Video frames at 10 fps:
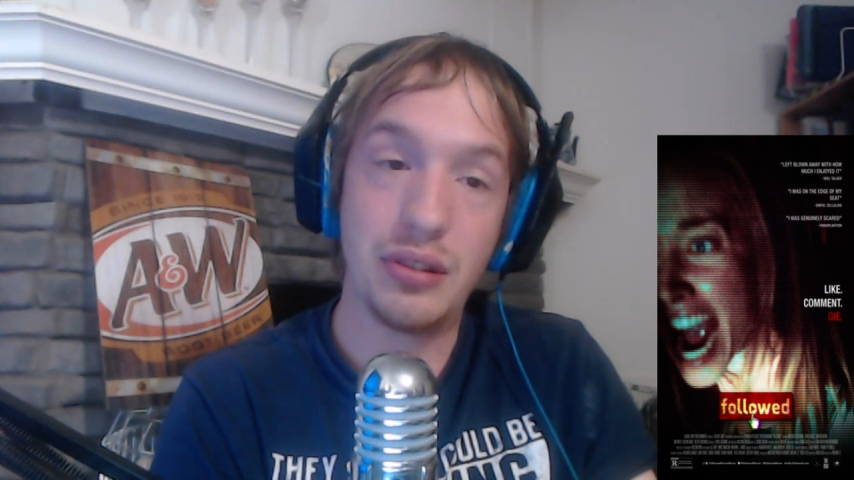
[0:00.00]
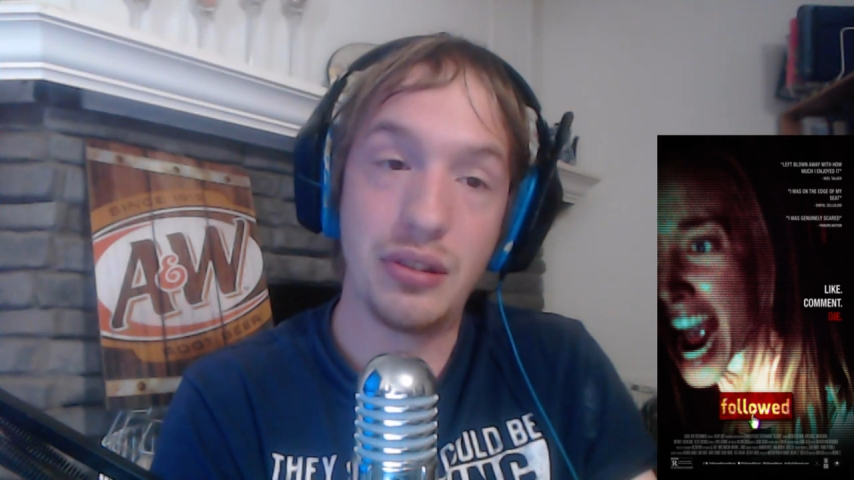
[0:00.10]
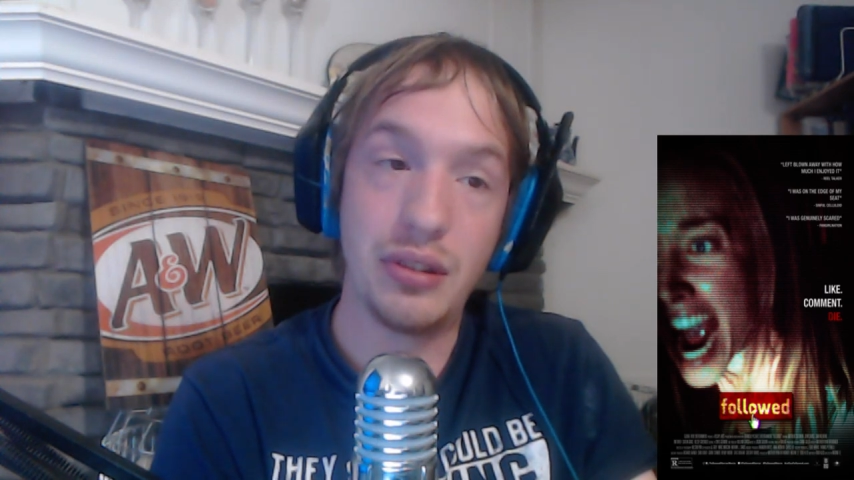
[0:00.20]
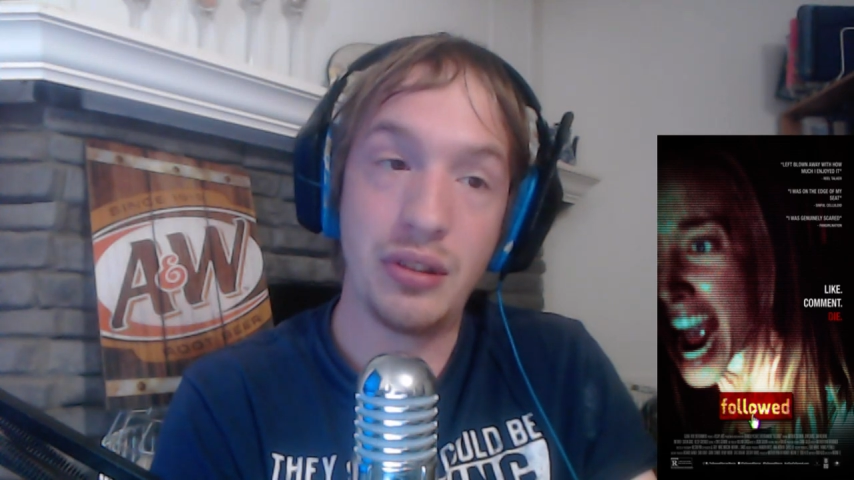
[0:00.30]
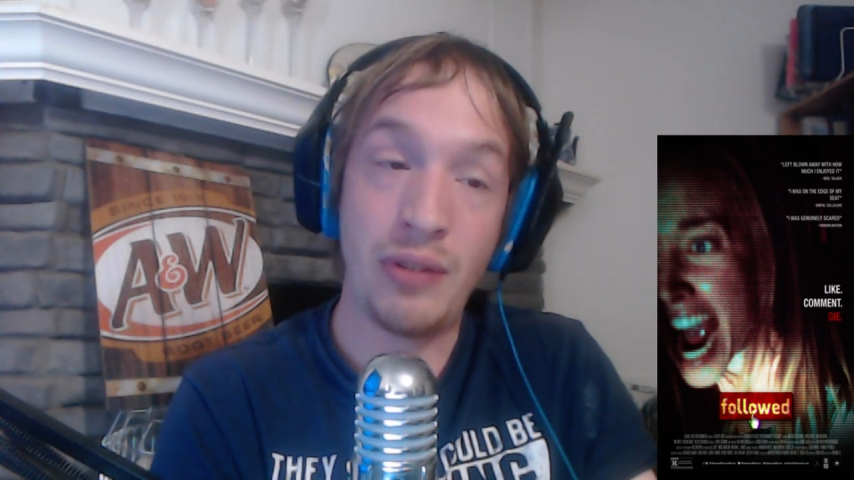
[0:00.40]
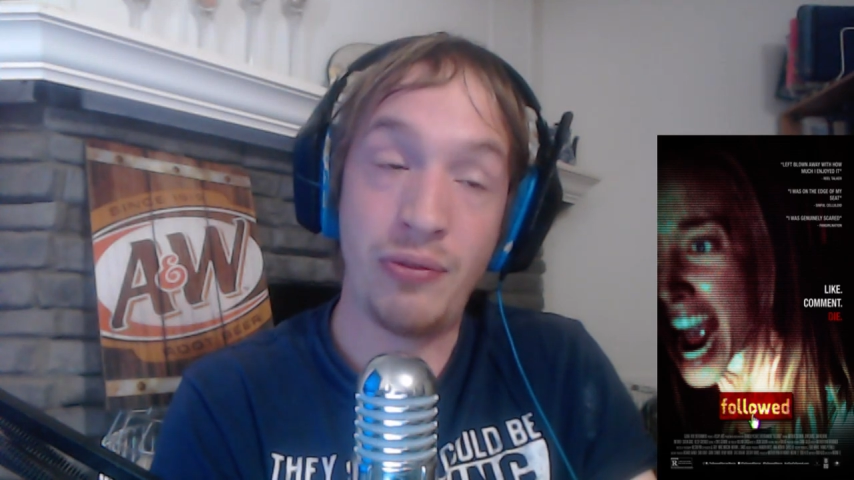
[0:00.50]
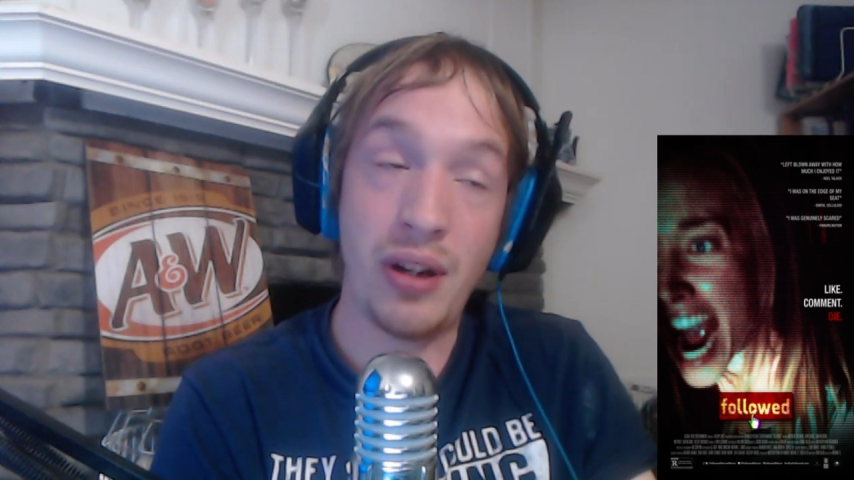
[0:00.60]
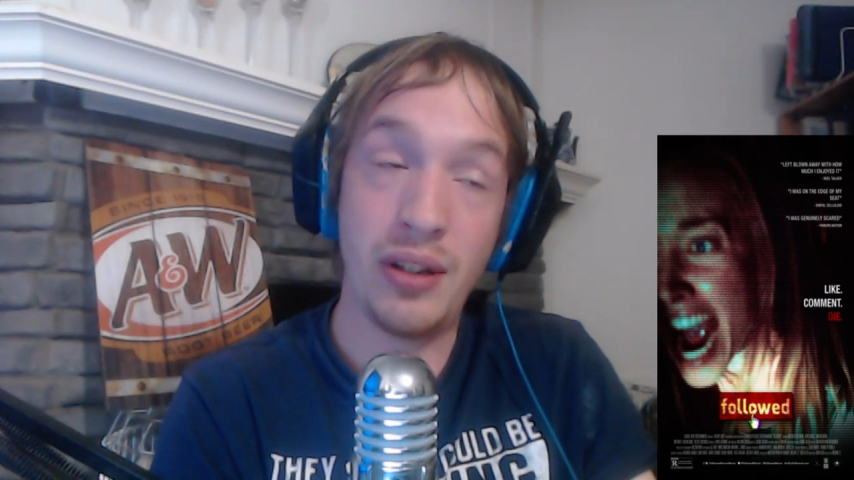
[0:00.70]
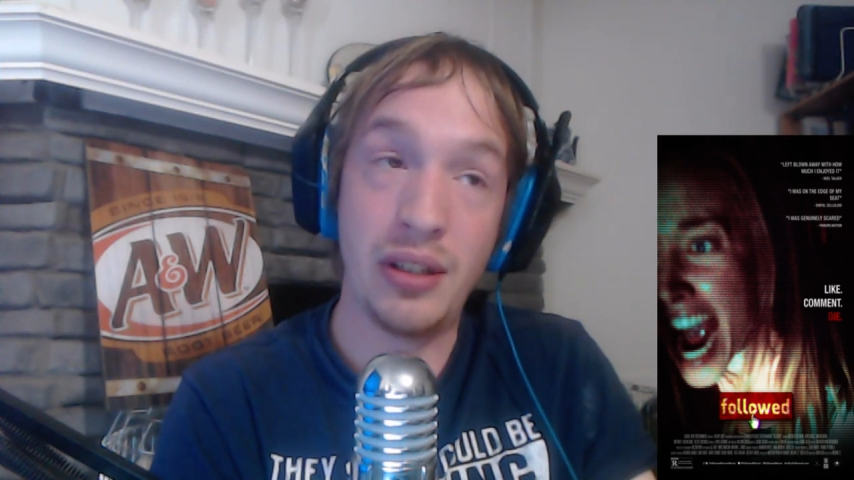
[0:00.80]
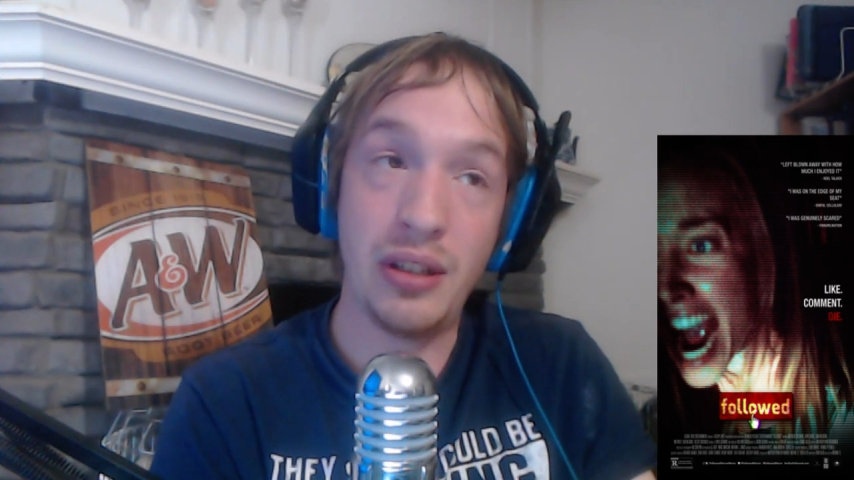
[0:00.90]
they
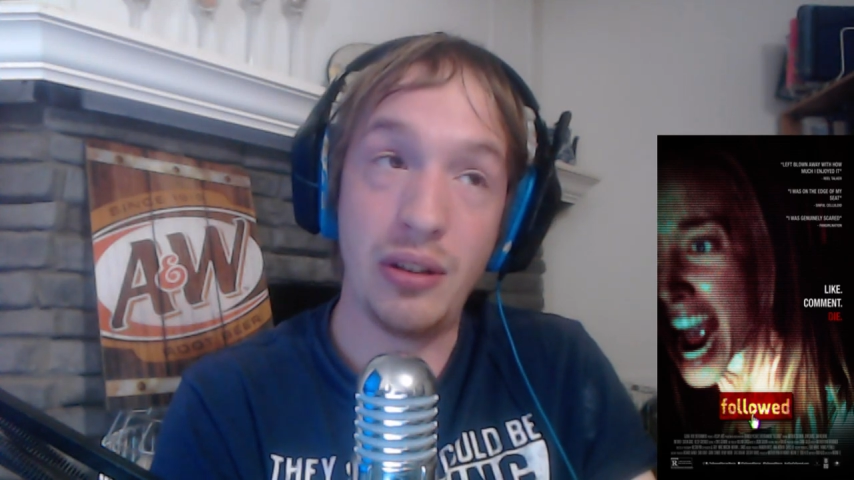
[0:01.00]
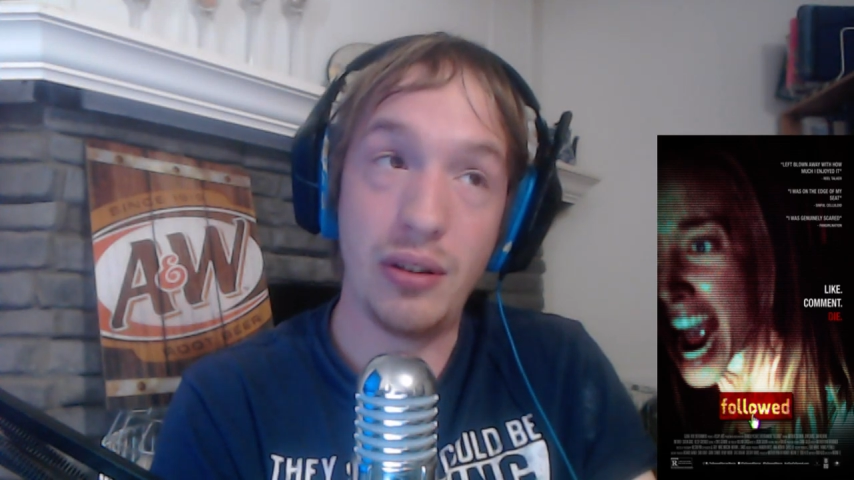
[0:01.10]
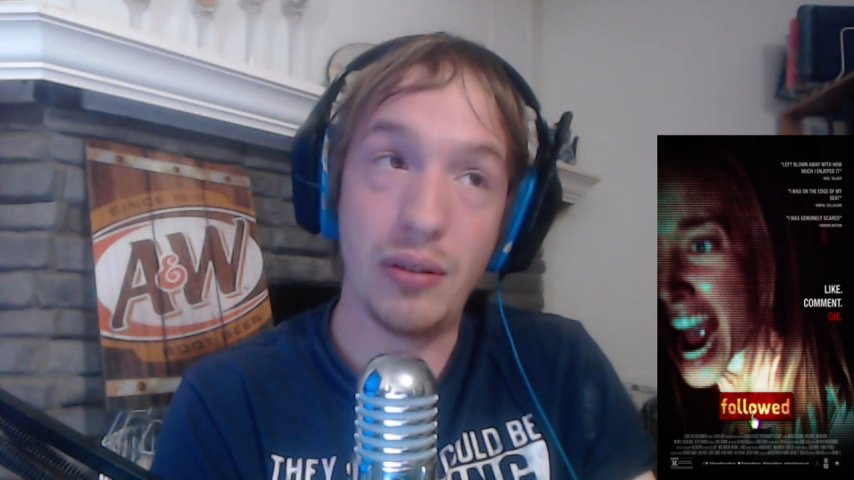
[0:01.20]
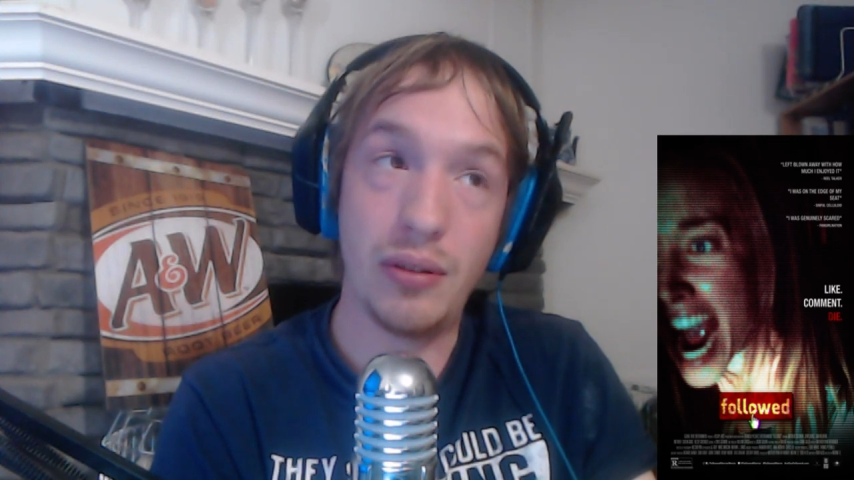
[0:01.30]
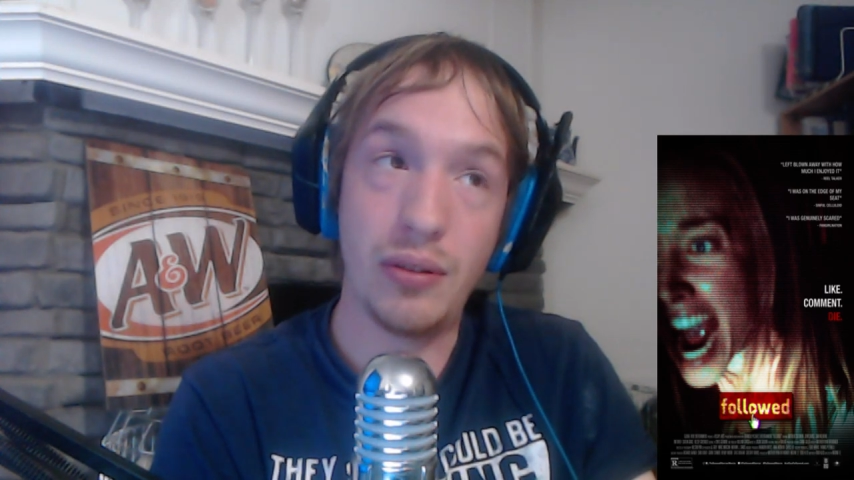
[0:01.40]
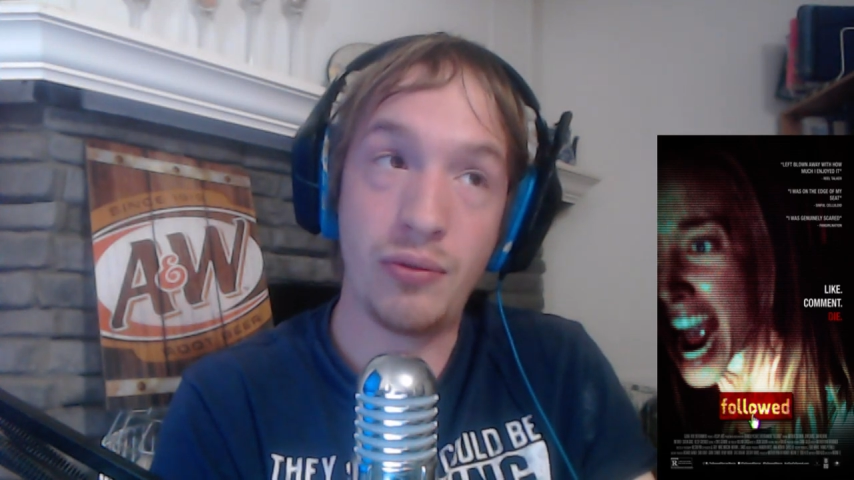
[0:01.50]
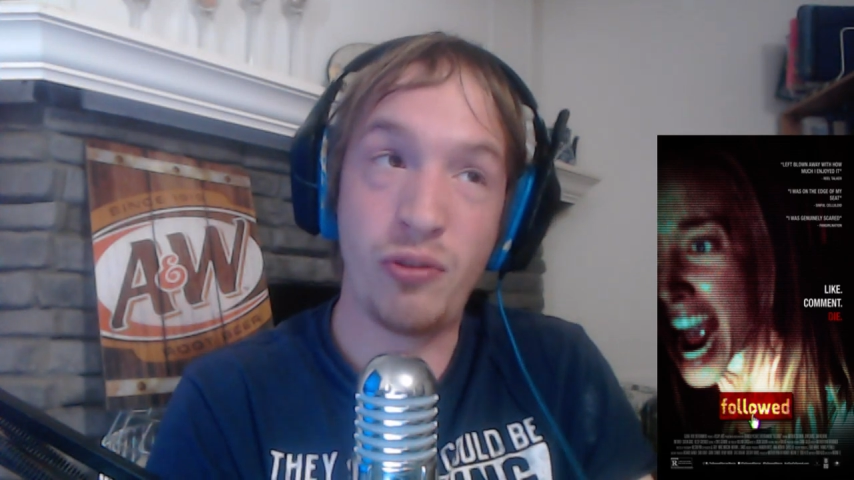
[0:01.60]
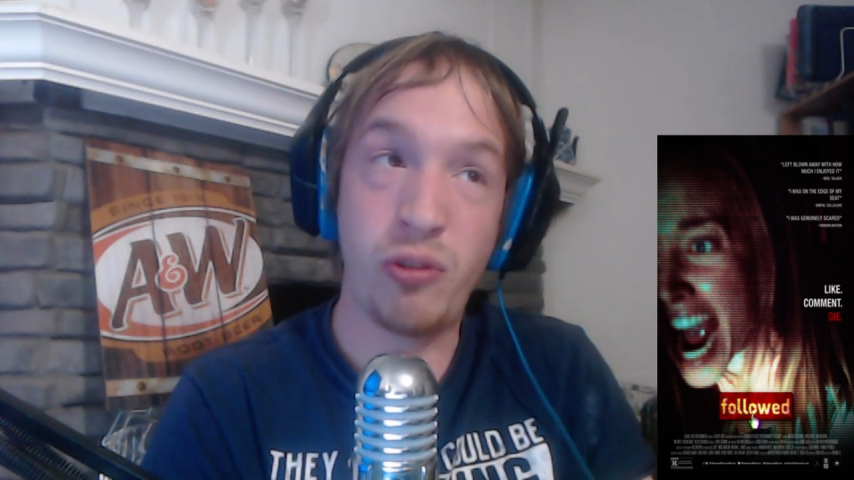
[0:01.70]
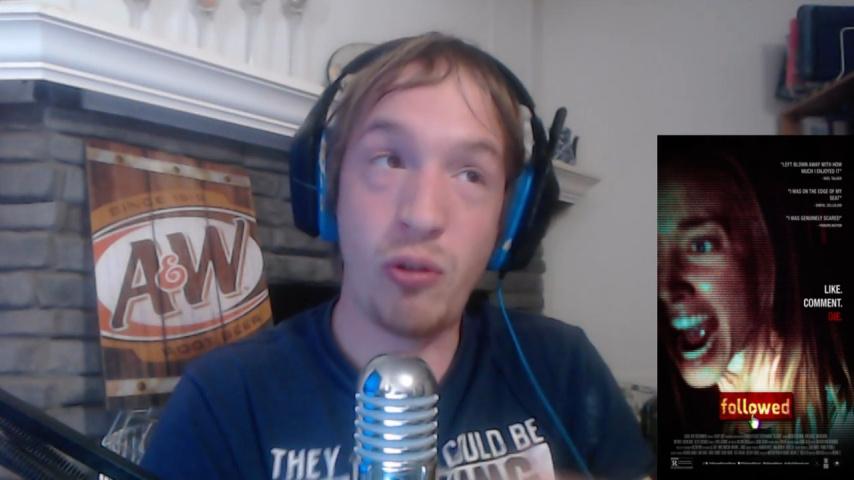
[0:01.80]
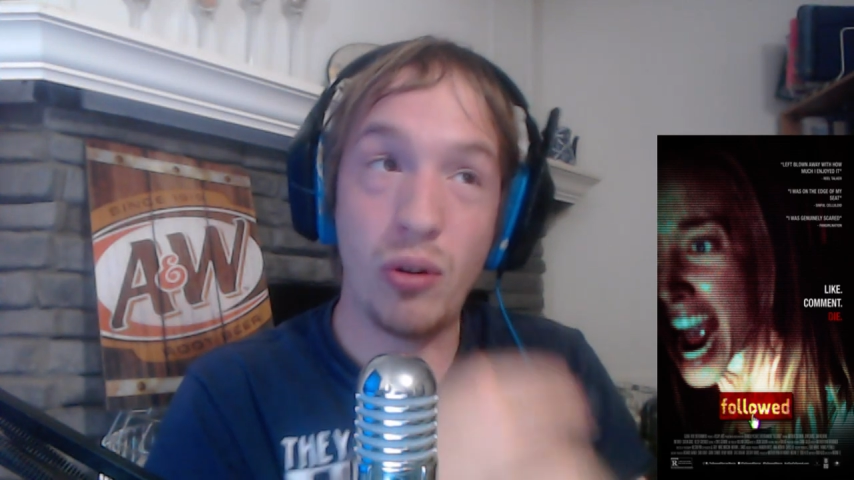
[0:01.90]
finally,
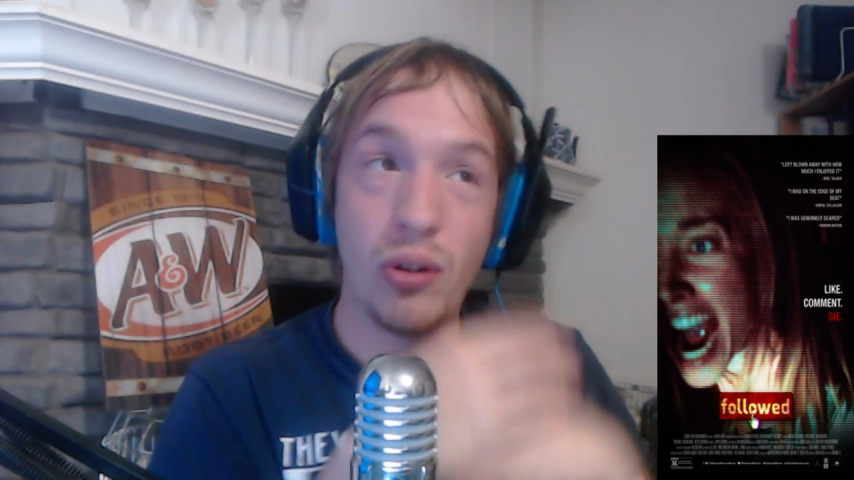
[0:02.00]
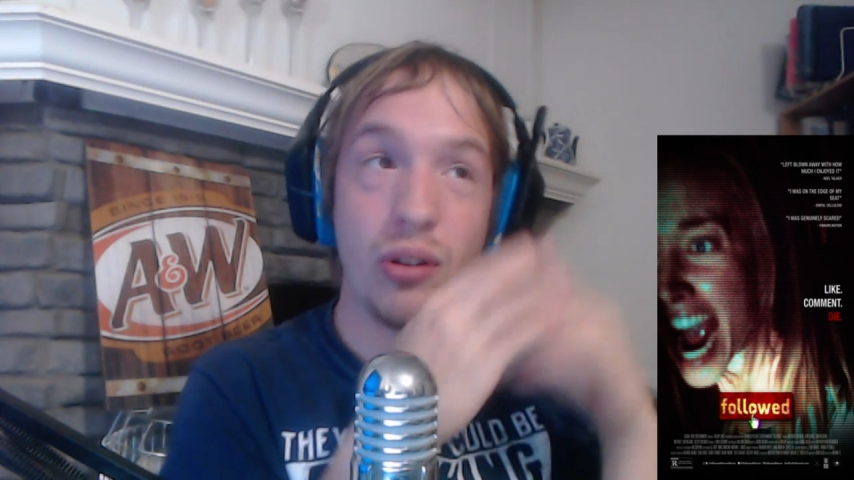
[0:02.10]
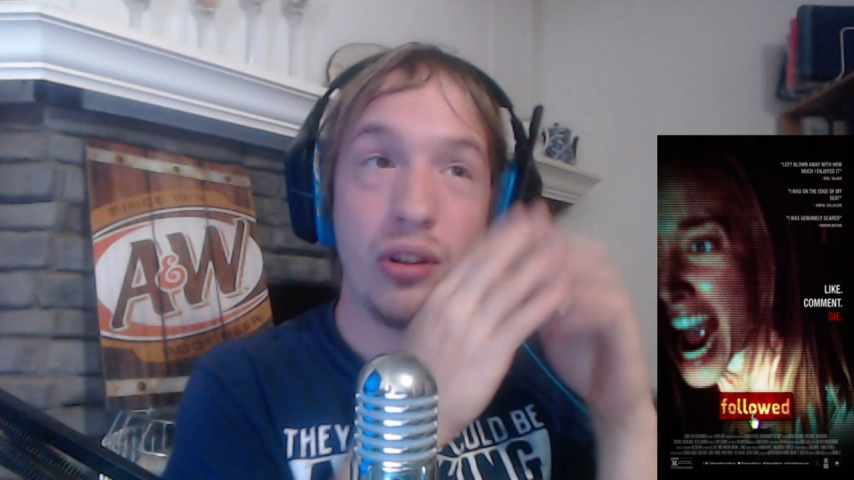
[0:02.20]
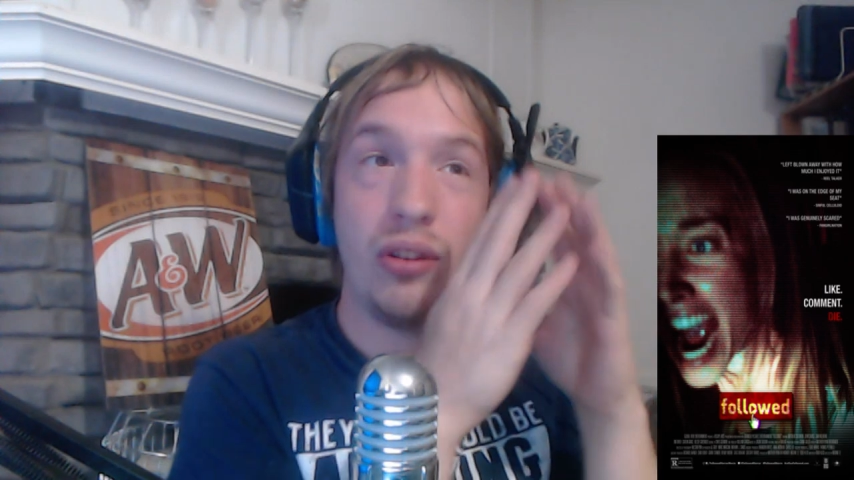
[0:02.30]
for,